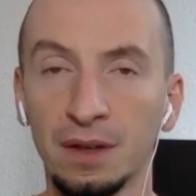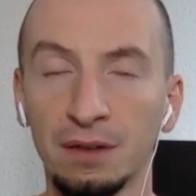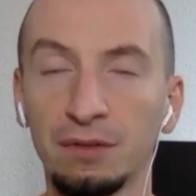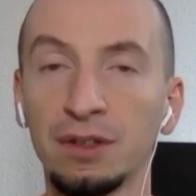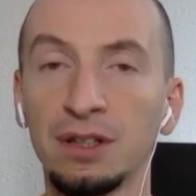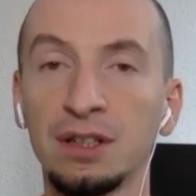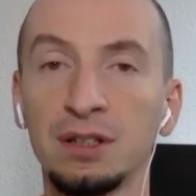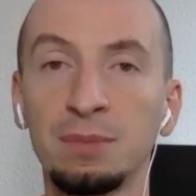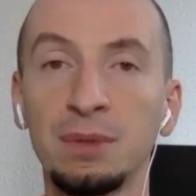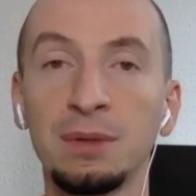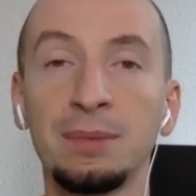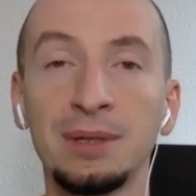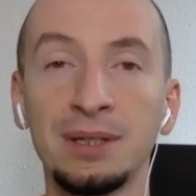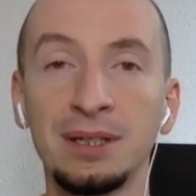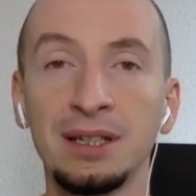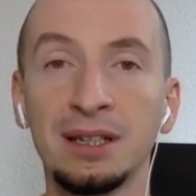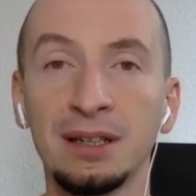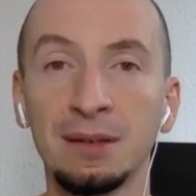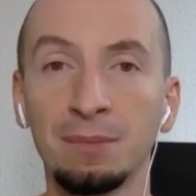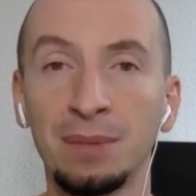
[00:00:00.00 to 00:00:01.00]
this
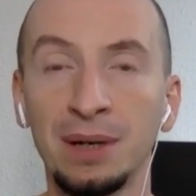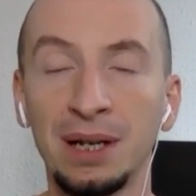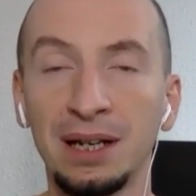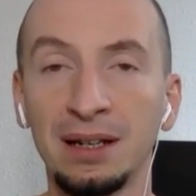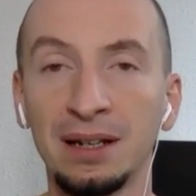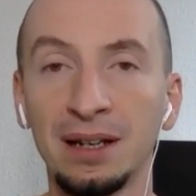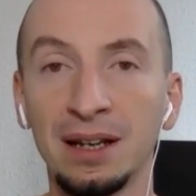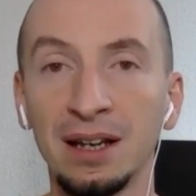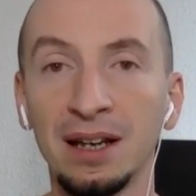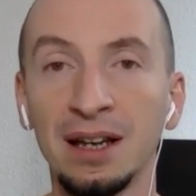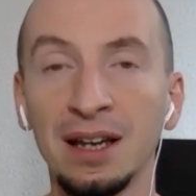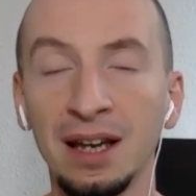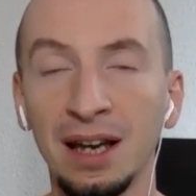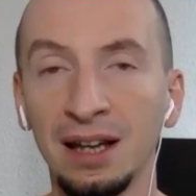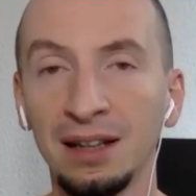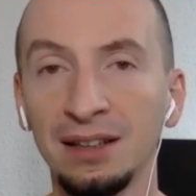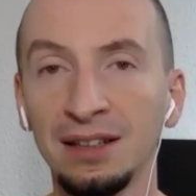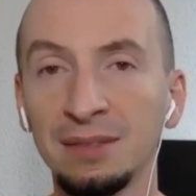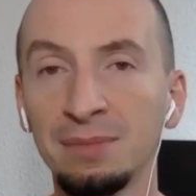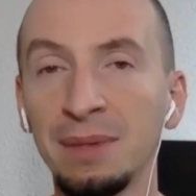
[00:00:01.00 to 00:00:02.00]
PPC campaign.
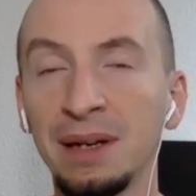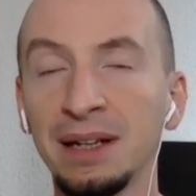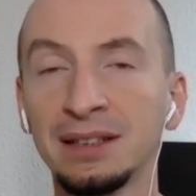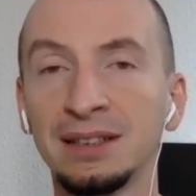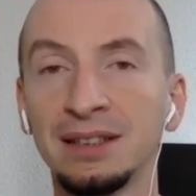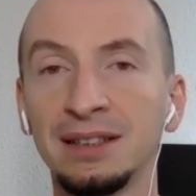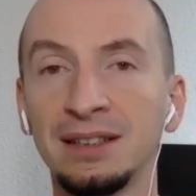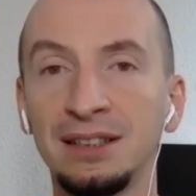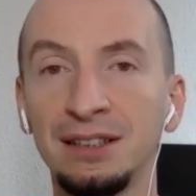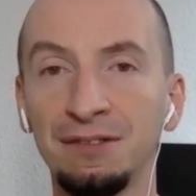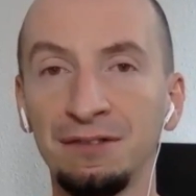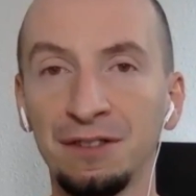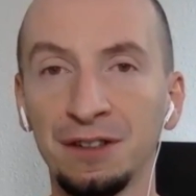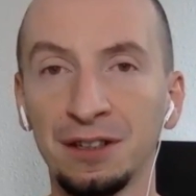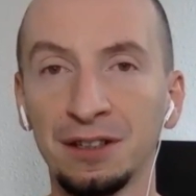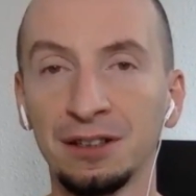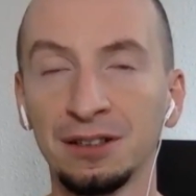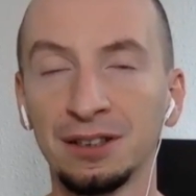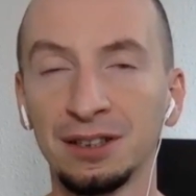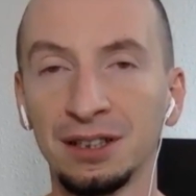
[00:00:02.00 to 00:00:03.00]
And this makes it
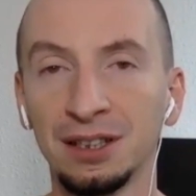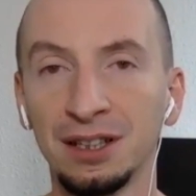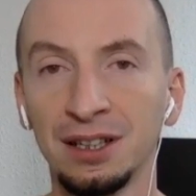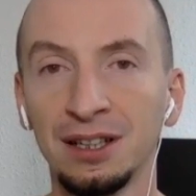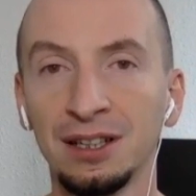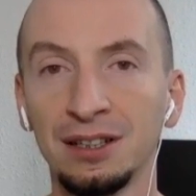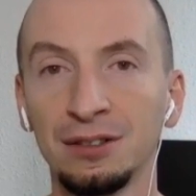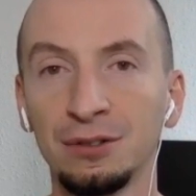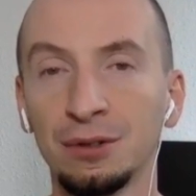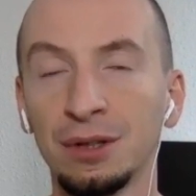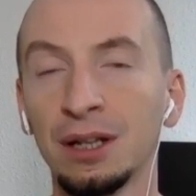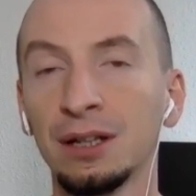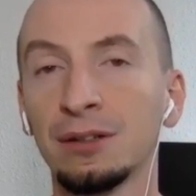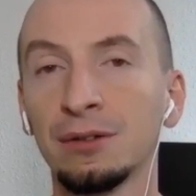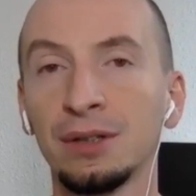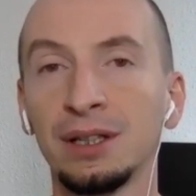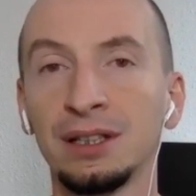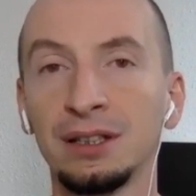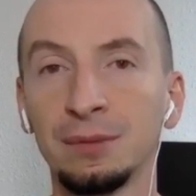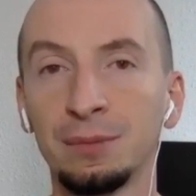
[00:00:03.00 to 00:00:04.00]
difficult to
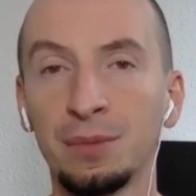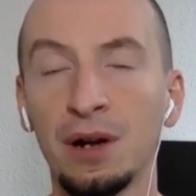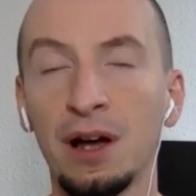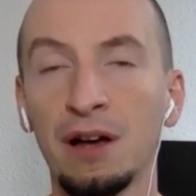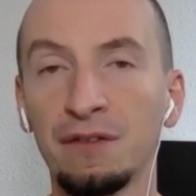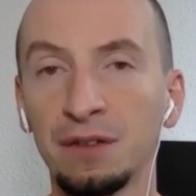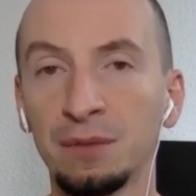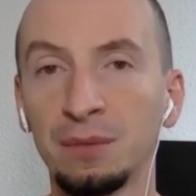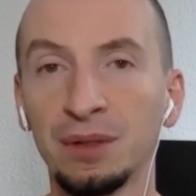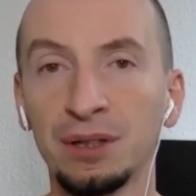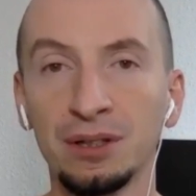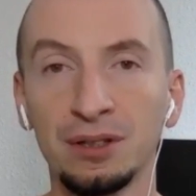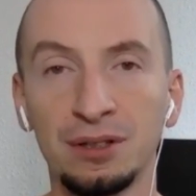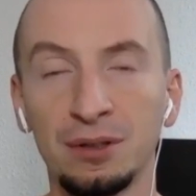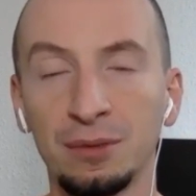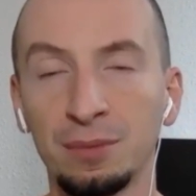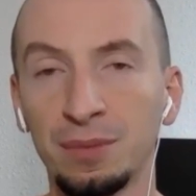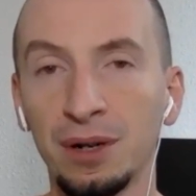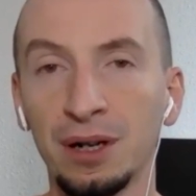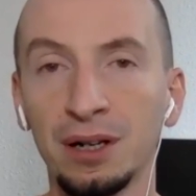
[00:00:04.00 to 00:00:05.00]
calculate the profit because
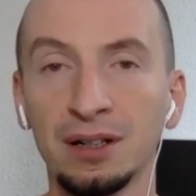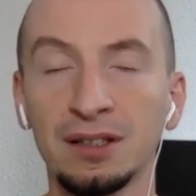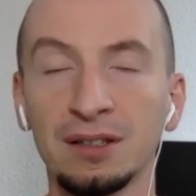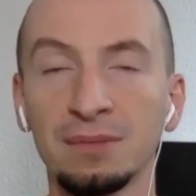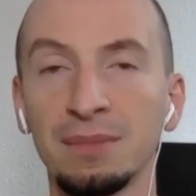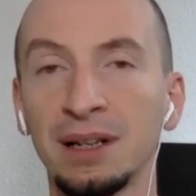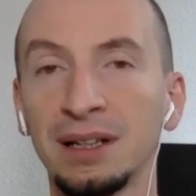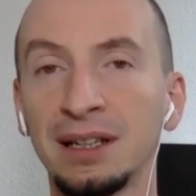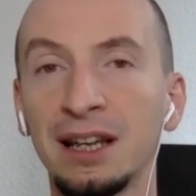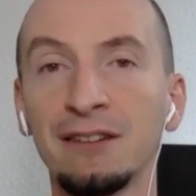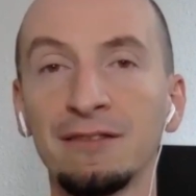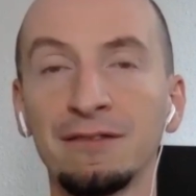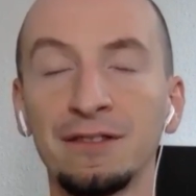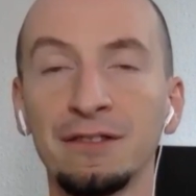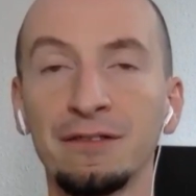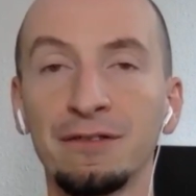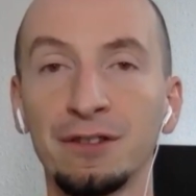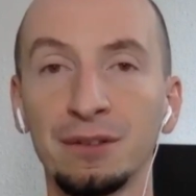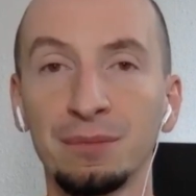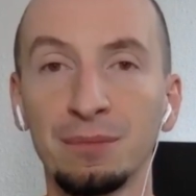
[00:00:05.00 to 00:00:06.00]
your products might have
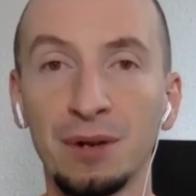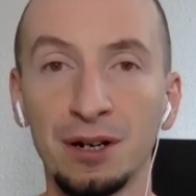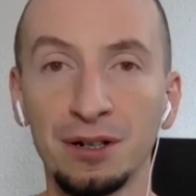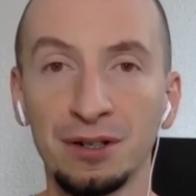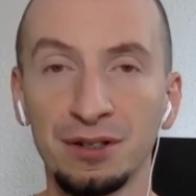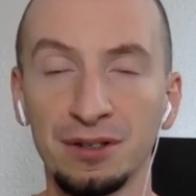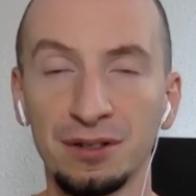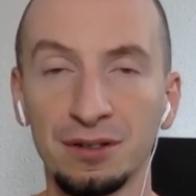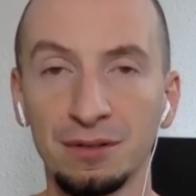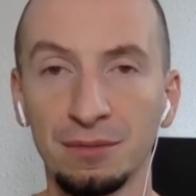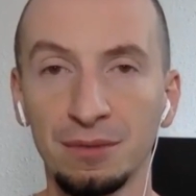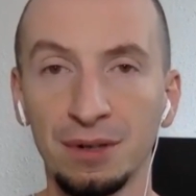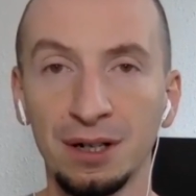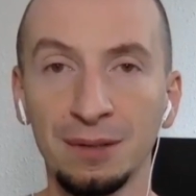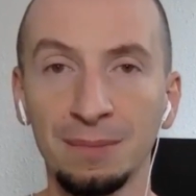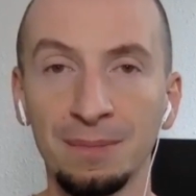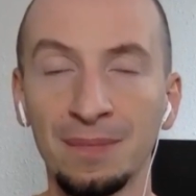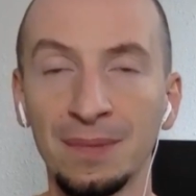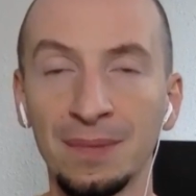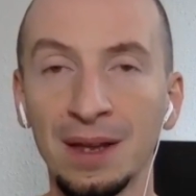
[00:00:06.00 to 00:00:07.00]
different margins,
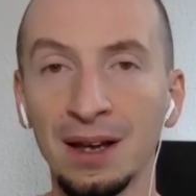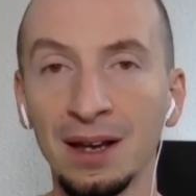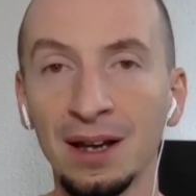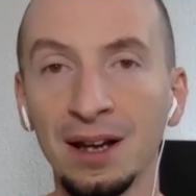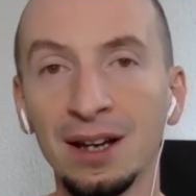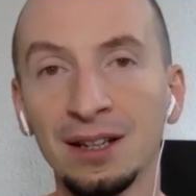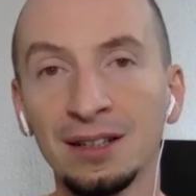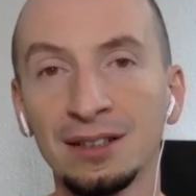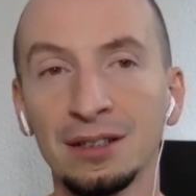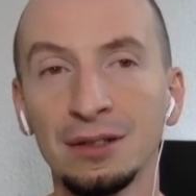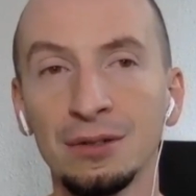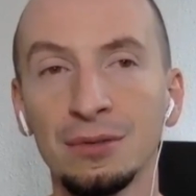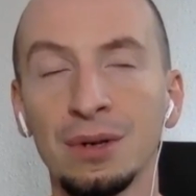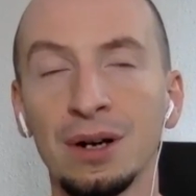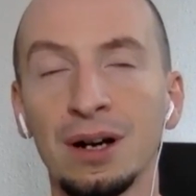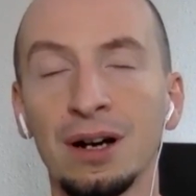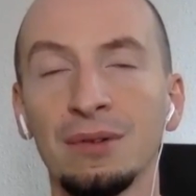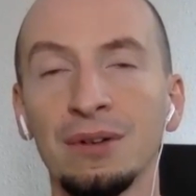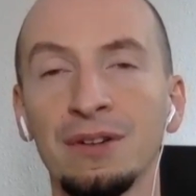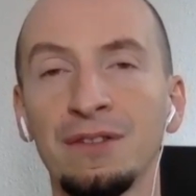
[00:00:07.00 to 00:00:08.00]
right?
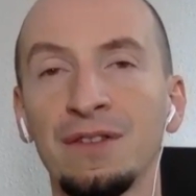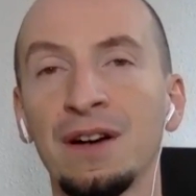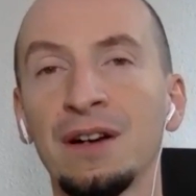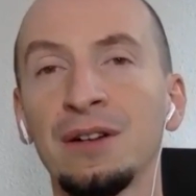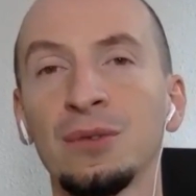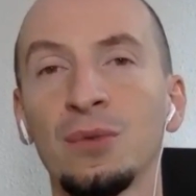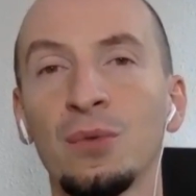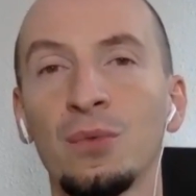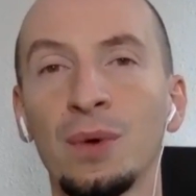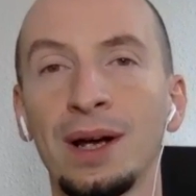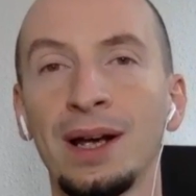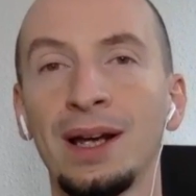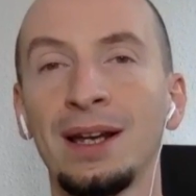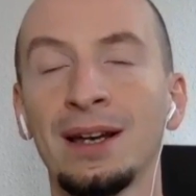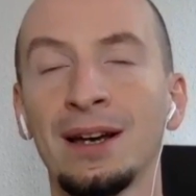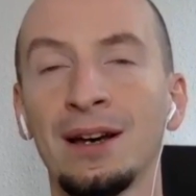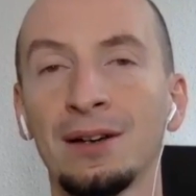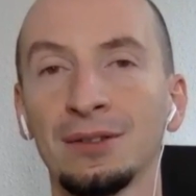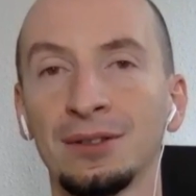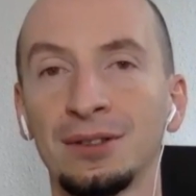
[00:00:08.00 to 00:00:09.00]
So we found a way
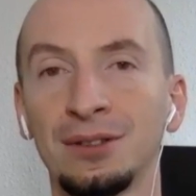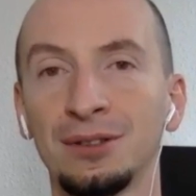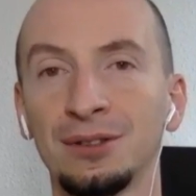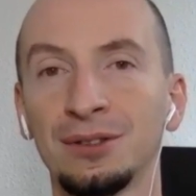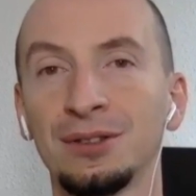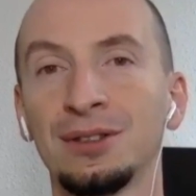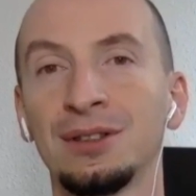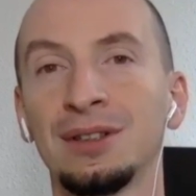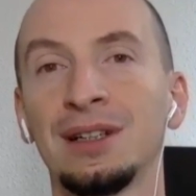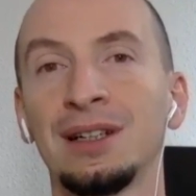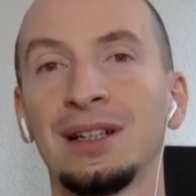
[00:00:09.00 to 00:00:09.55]
how to